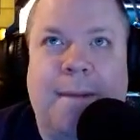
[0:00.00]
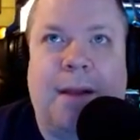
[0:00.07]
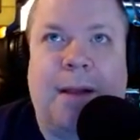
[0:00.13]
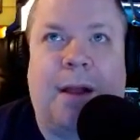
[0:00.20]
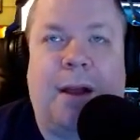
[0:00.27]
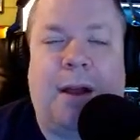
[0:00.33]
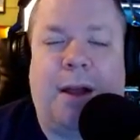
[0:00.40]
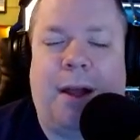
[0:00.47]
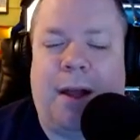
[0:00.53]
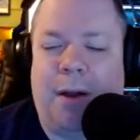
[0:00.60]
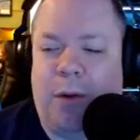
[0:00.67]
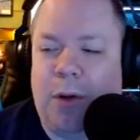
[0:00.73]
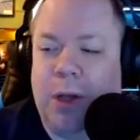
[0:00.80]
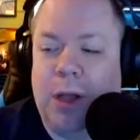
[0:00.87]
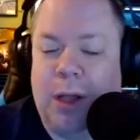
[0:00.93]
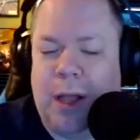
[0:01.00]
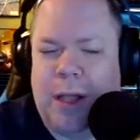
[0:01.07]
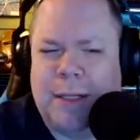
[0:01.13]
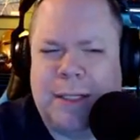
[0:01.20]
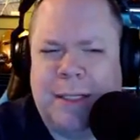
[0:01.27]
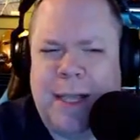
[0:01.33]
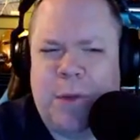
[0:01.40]
Uh, well, I
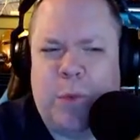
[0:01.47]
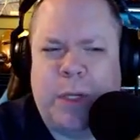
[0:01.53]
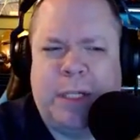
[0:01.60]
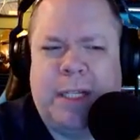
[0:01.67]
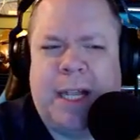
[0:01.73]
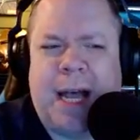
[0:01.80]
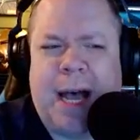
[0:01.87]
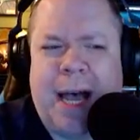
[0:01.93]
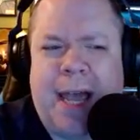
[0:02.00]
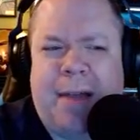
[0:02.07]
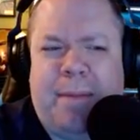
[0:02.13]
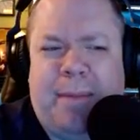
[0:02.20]
was gonna say which time.